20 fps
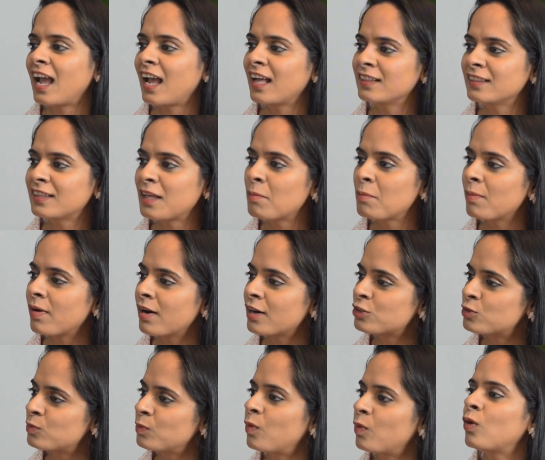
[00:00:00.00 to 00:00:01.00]
And they
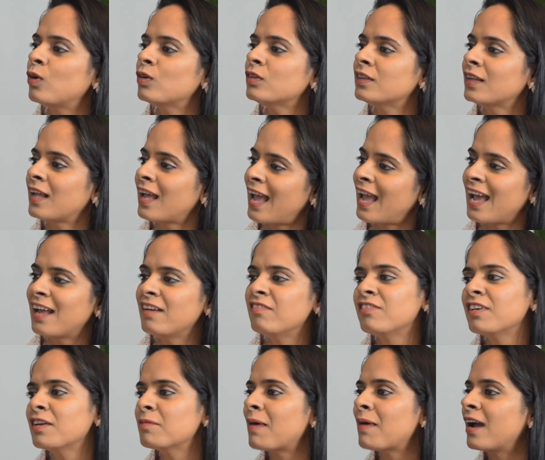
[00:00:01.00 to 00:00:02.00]
merge both, and
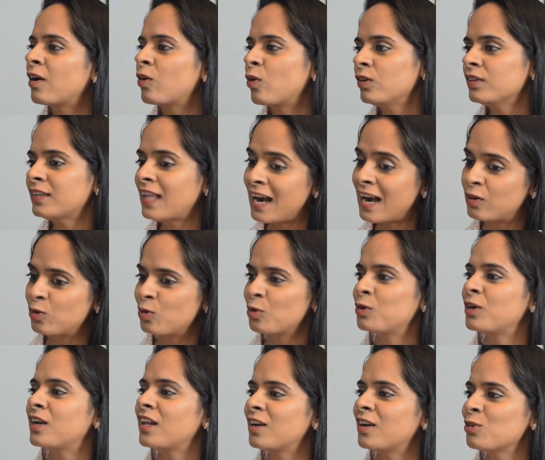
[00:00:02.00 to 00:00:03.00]
we buy that
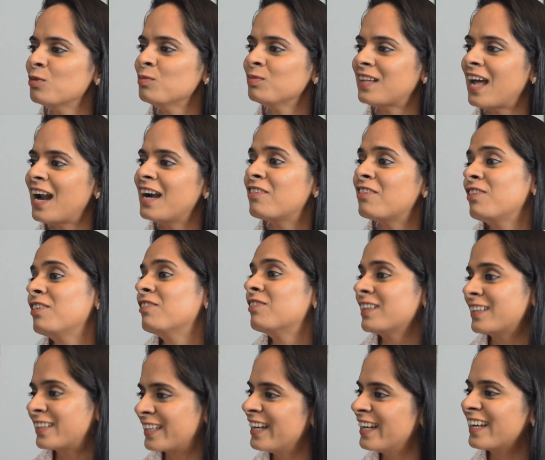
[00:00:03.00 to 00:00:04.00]
hotel room that we
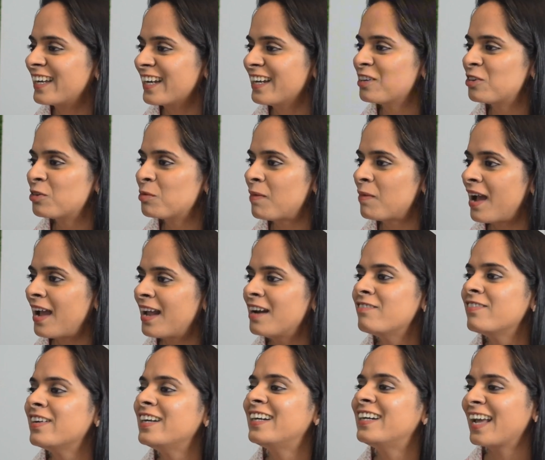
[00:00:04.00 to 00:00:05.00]
were thinking to buy,
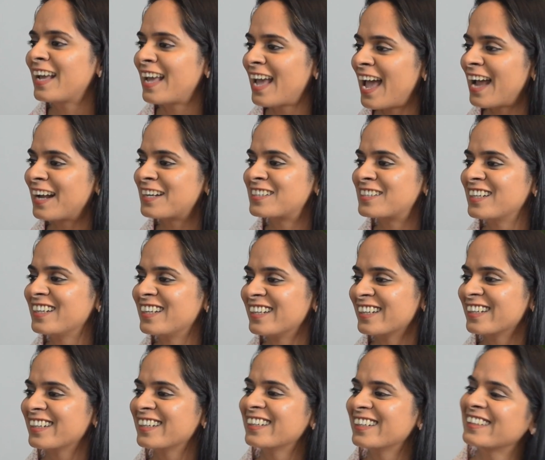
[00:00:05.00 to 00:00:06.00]
and we take
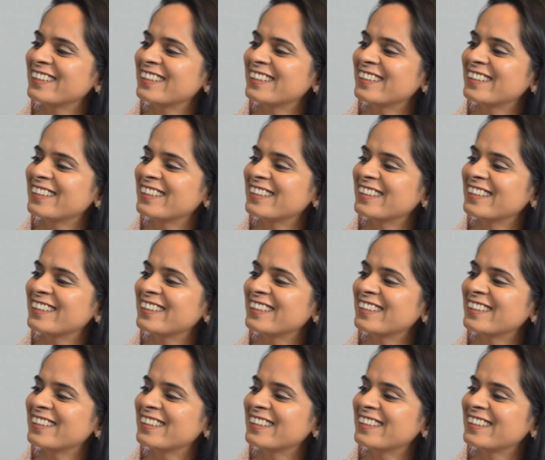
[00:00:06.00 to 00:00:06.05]
action.